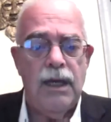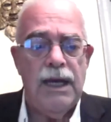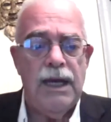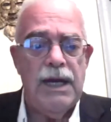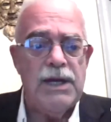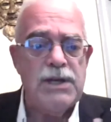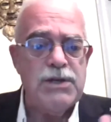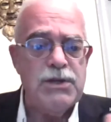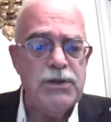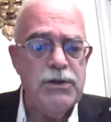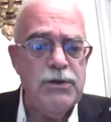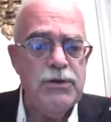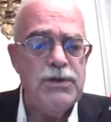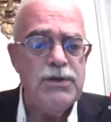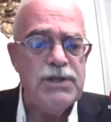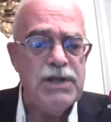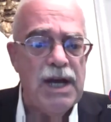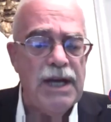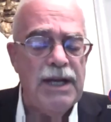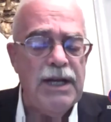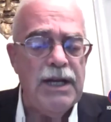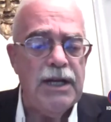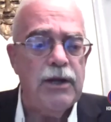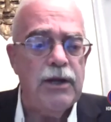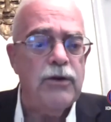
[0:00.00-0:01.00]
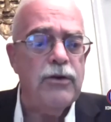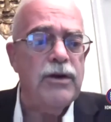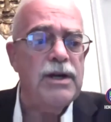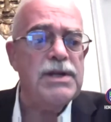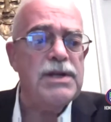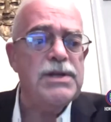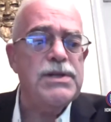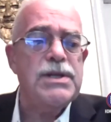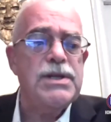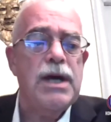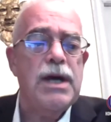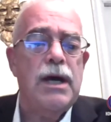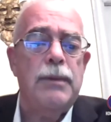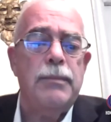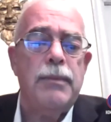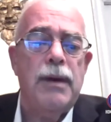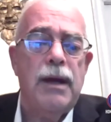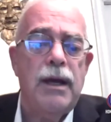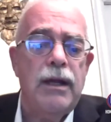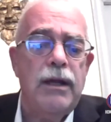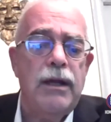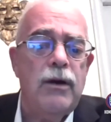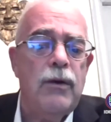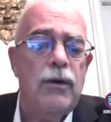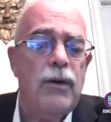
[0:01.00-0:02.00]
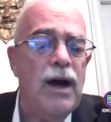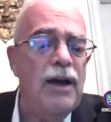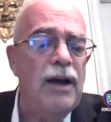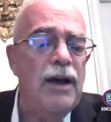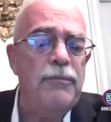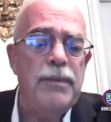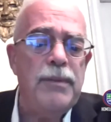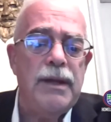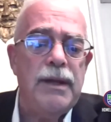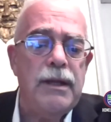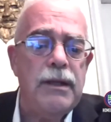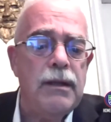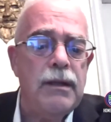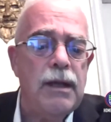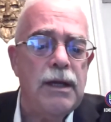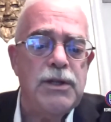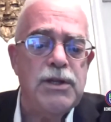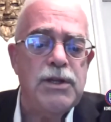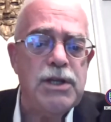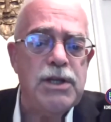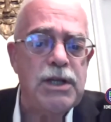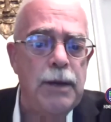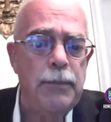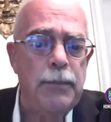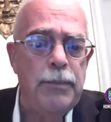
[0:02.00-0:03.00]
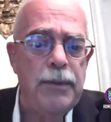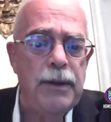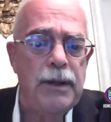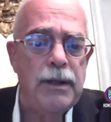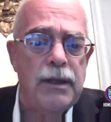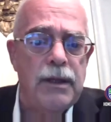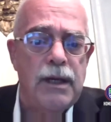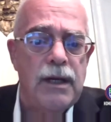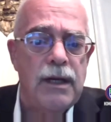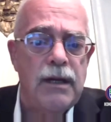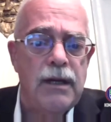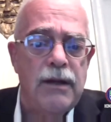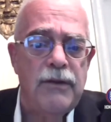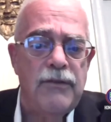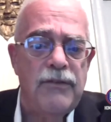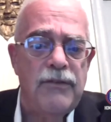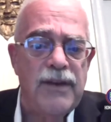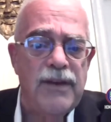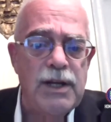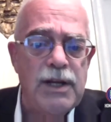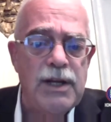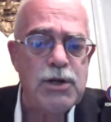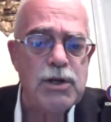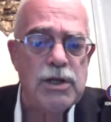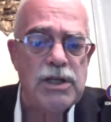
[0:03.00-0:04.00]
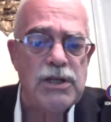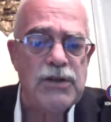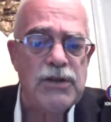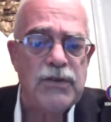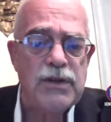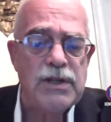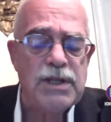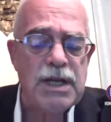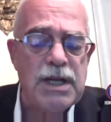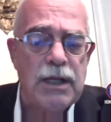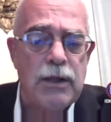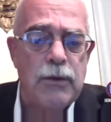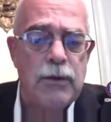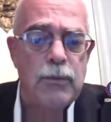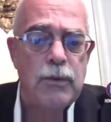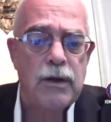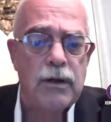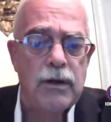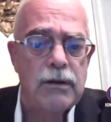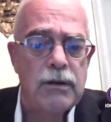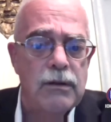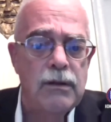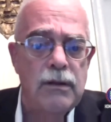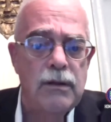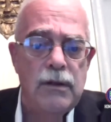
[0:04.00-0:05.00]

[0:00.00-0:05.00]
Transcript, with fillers: As you cited, Chris, uh, you know, I've been a champion and an evangelist for telework,